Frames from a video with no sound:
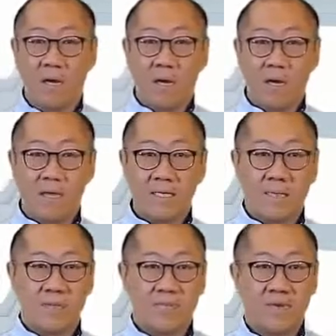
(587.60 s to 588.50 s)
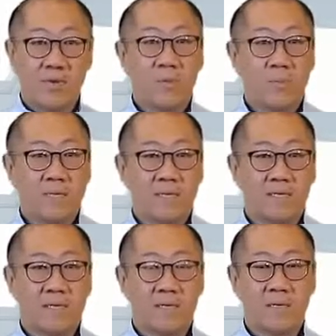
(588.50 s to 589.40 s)
In terms of a new
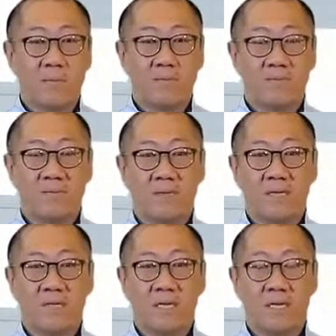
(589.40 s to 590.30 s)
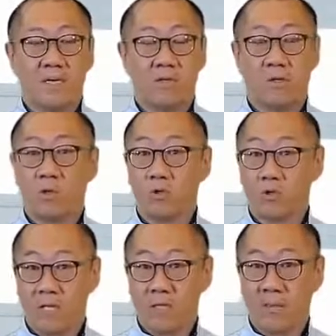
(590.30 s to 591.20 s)
business setup, we've seen
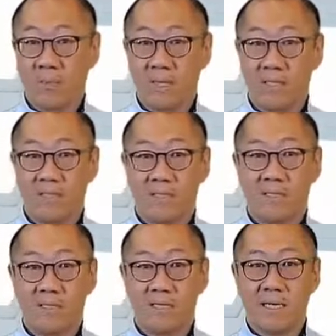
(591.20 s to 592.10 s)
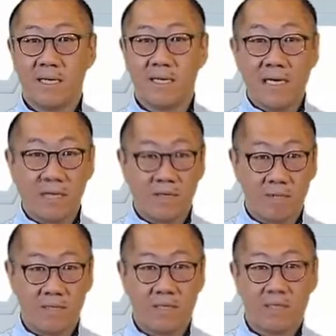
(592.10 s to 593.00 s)
social enterprises
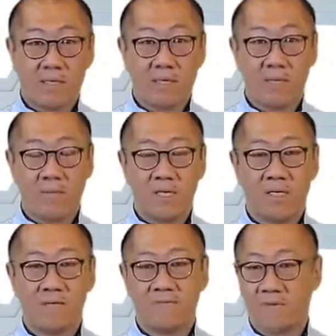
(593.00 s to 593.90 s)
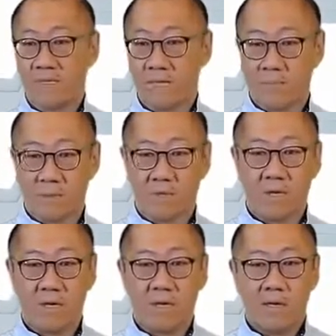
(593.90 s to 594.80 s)
increase in Malaysia. For example,
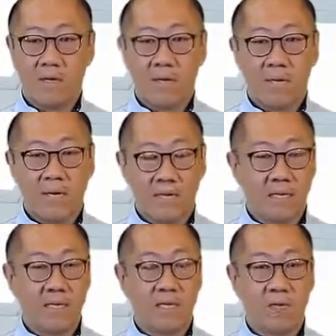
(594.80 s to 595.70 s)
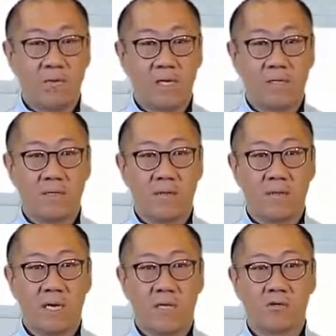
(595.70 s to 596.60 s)
there are many dealing with
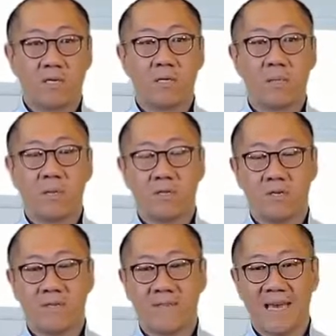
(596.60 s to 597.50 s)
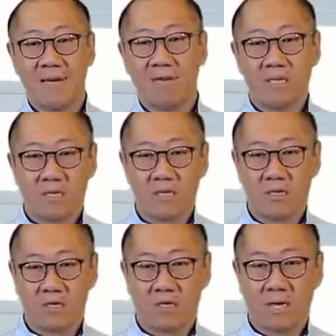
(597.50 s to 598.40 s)
trying to preserve the
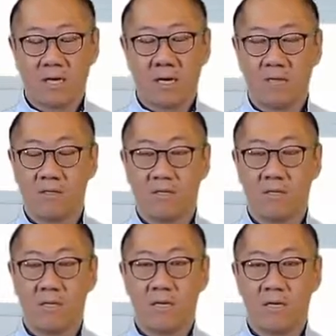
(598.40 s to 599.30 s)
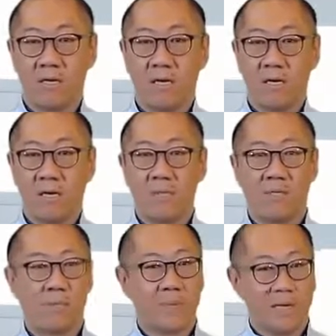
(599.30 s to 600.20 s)
heritage and culture,
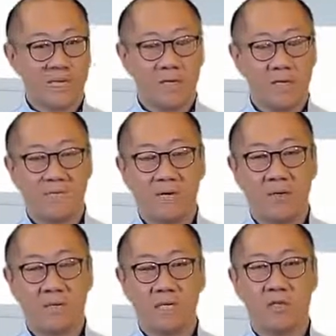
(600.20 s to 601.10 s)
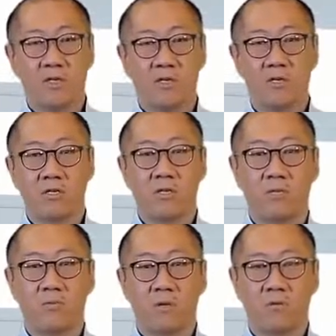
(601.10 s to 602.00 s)
especially of our indigenous
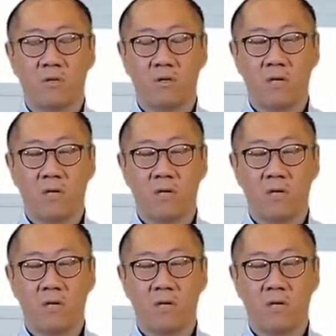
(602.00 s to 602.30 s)
and rural